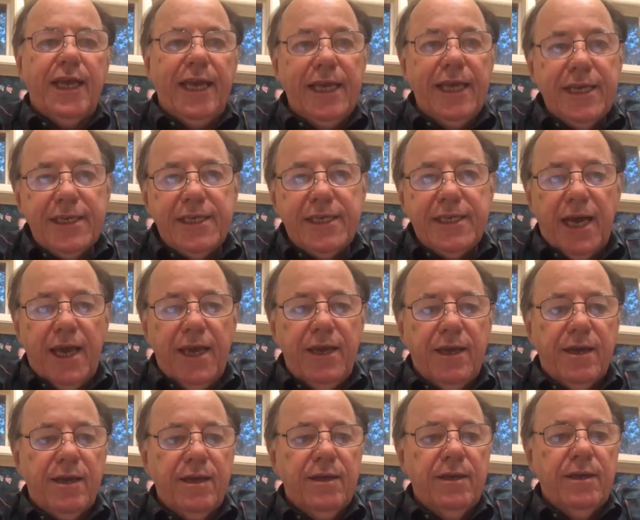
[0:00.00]

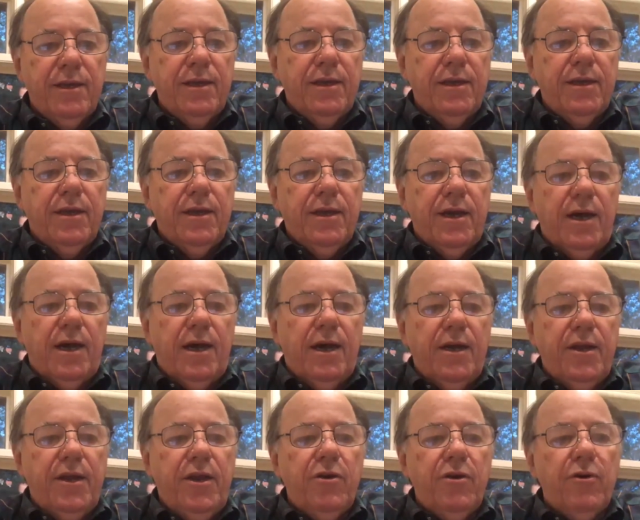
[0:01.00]
intake,
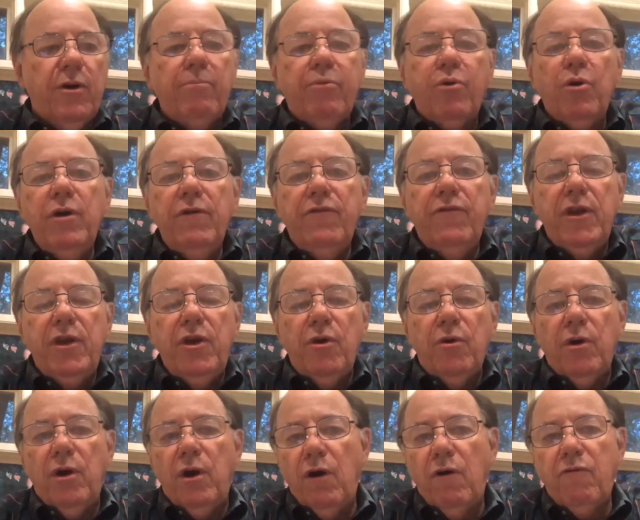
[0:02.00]
you're improving
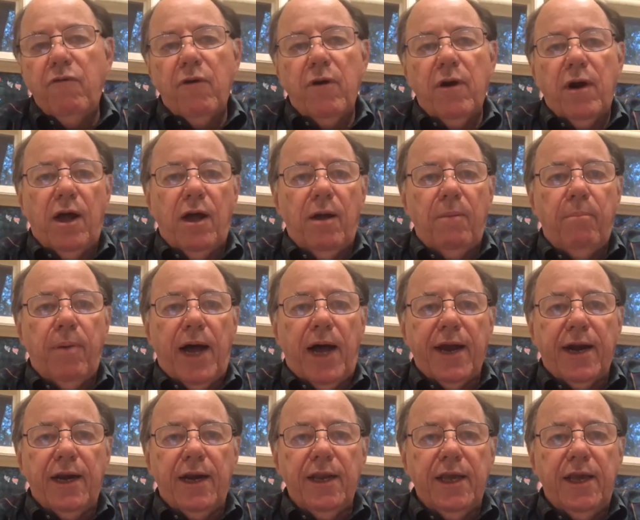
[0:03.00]
your overall
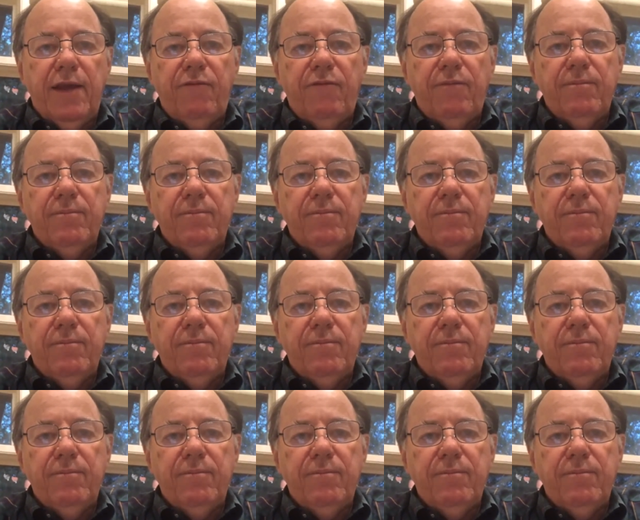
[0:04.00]
bodily,